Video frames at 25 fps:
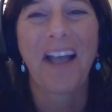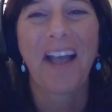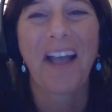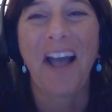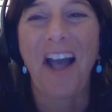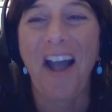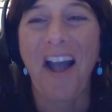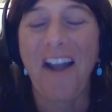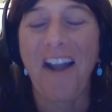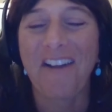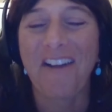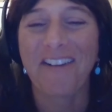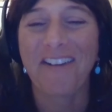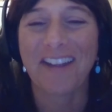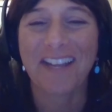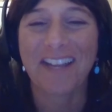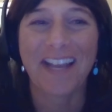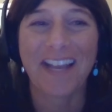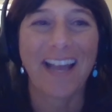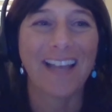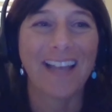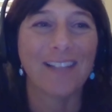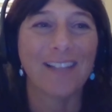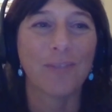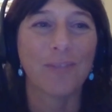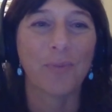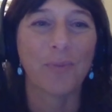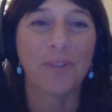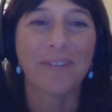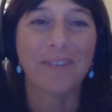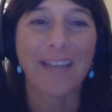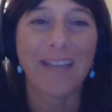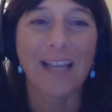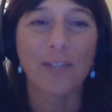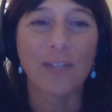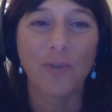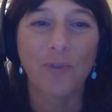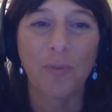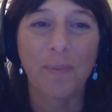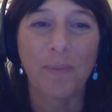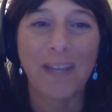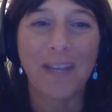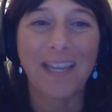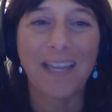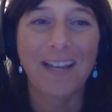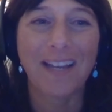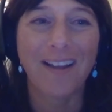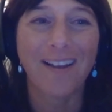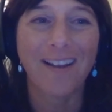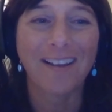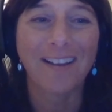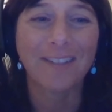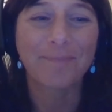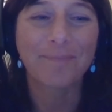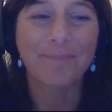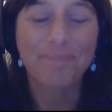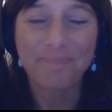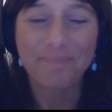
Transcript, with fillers: All right, guys. Well, thanks for being on.